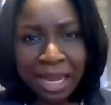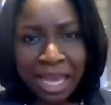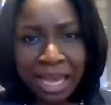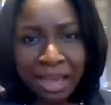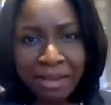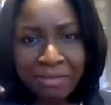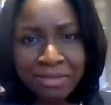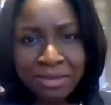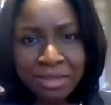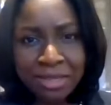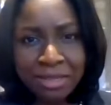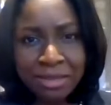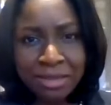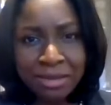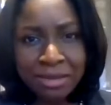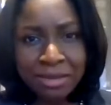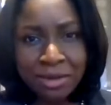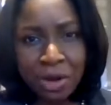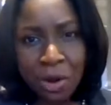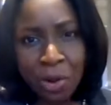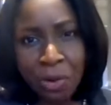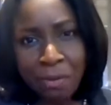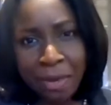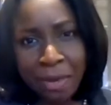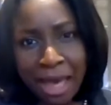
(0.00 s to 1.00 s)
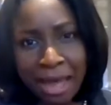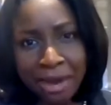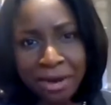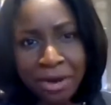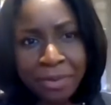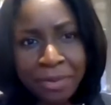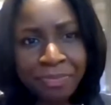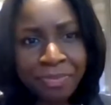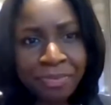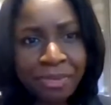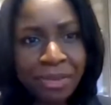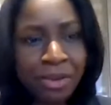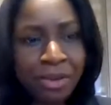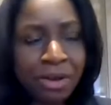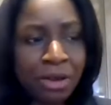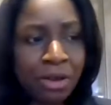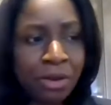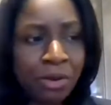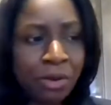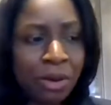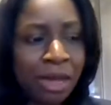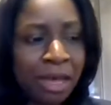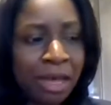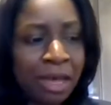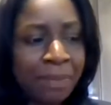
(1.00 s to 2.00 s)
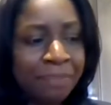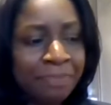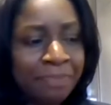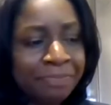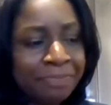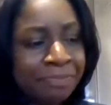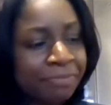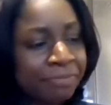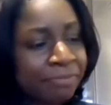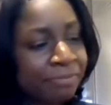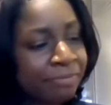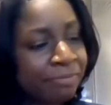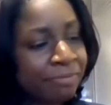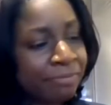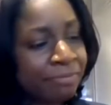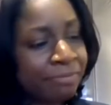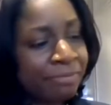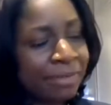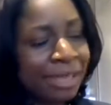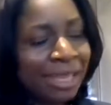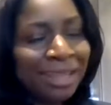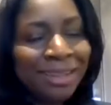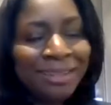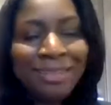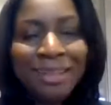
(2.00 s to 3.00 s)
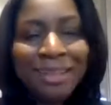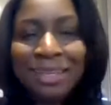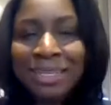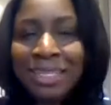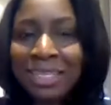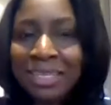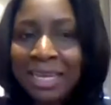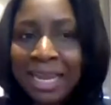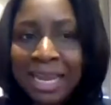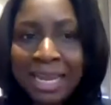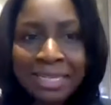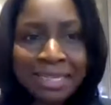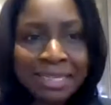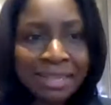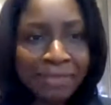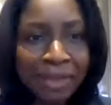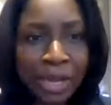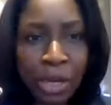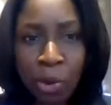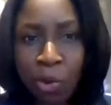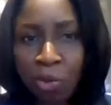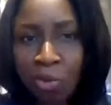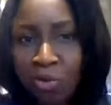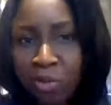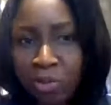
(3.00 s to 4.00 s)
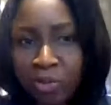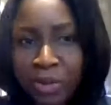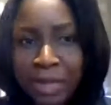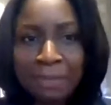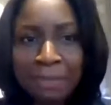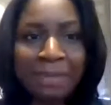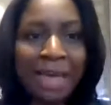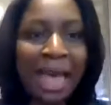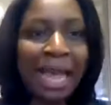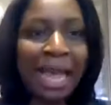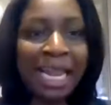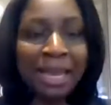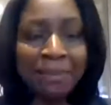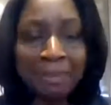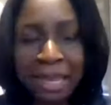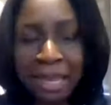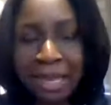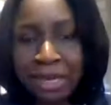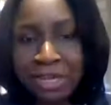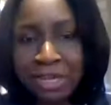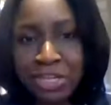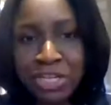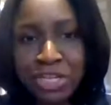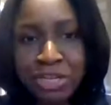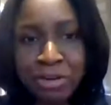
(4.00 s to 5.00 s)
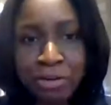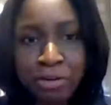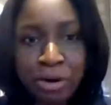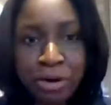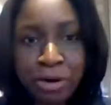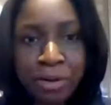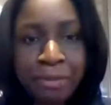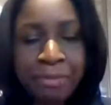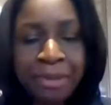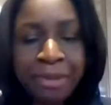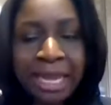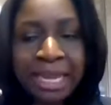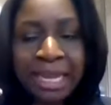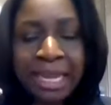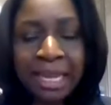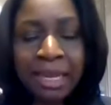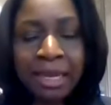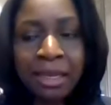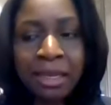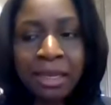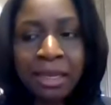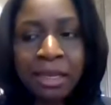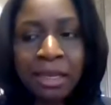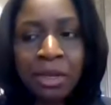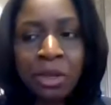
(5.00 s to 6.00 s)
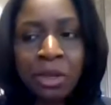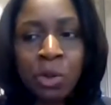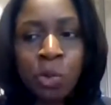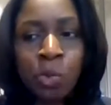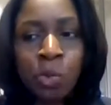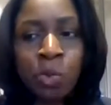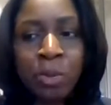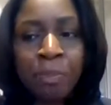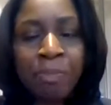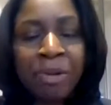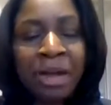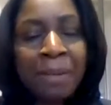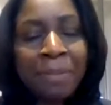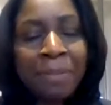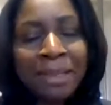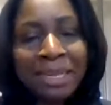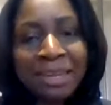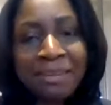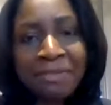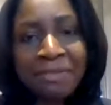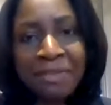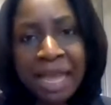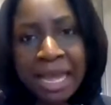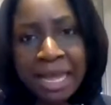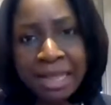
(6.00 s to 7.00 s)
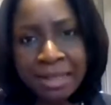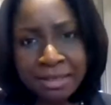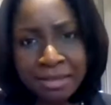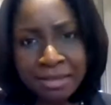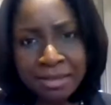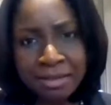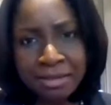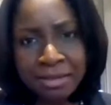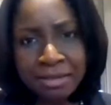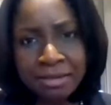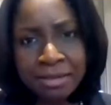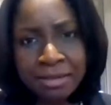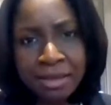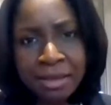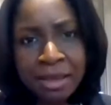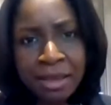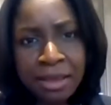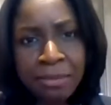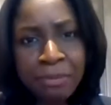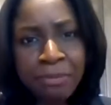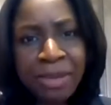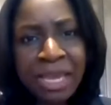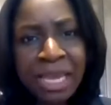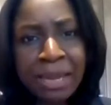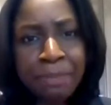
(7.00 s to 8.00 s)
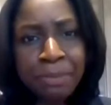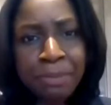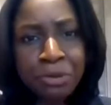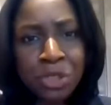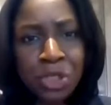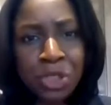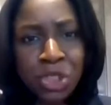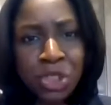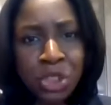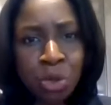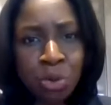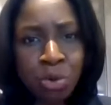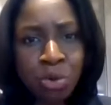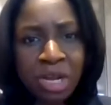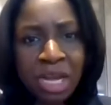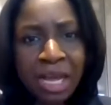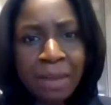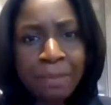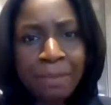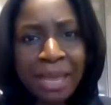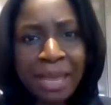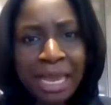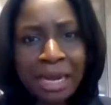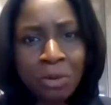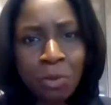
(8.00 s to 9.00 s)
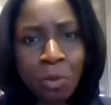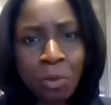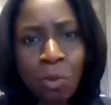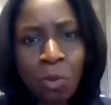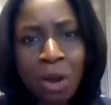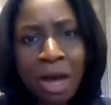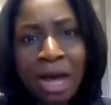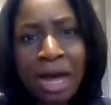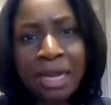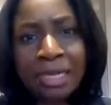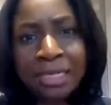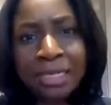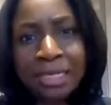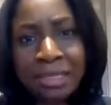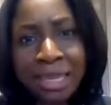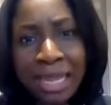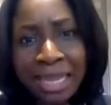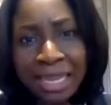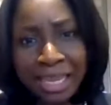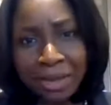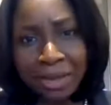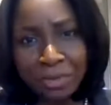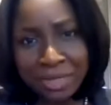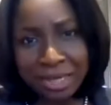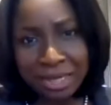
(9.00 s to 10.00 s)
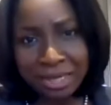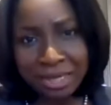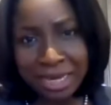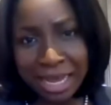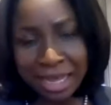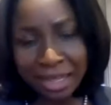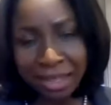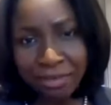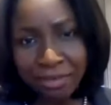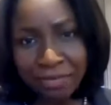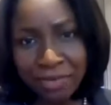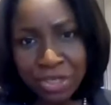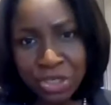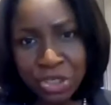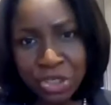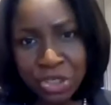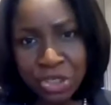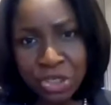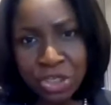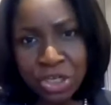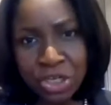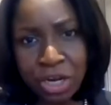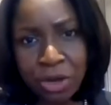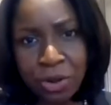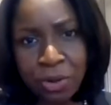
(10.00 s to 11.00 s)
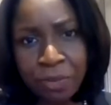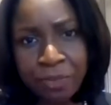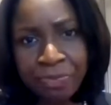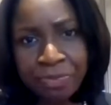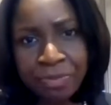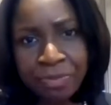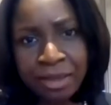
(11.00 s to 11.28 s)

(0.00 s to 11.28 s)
lives don't matter. You know, lynchings, if I go all the way back in my good historical bucket, were public events. People showed up and watched like it was a television show.